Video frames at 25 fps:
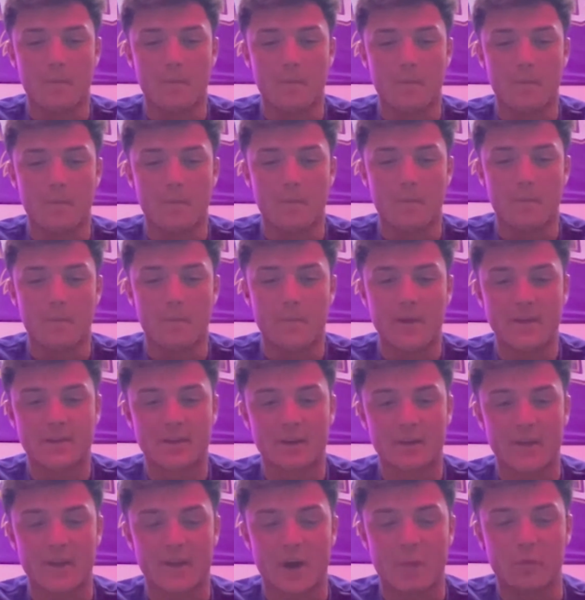couple
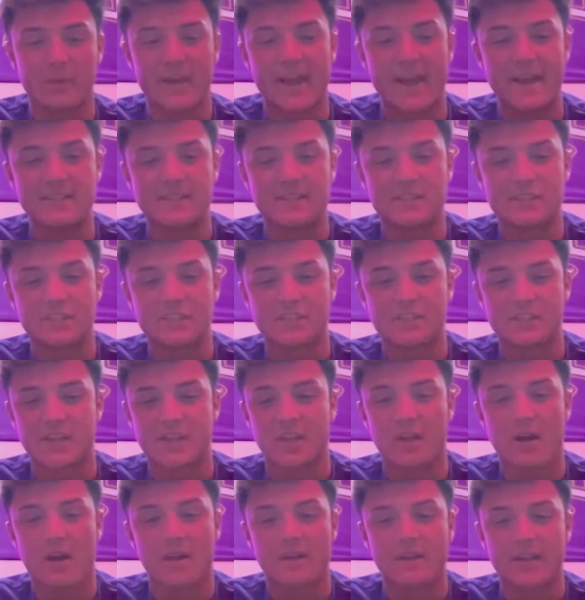days just to get locked
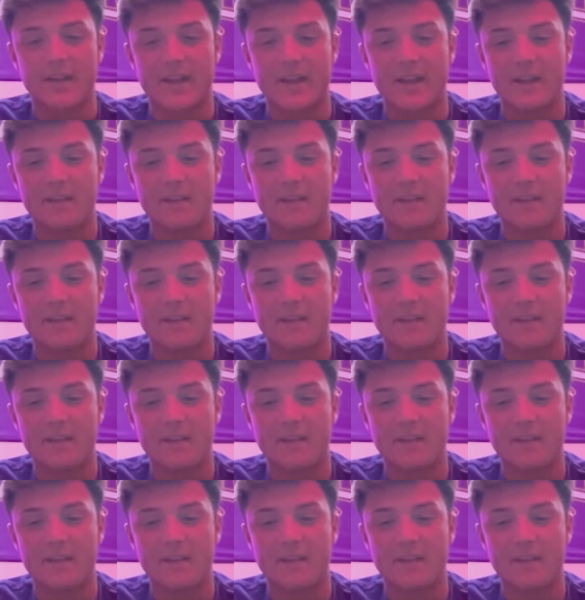in.